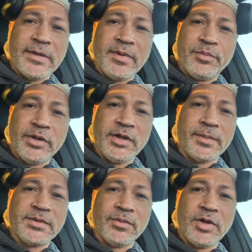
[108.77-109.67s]
They've been putting
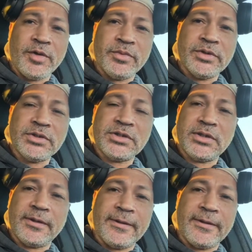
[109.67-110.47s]
up some numbers,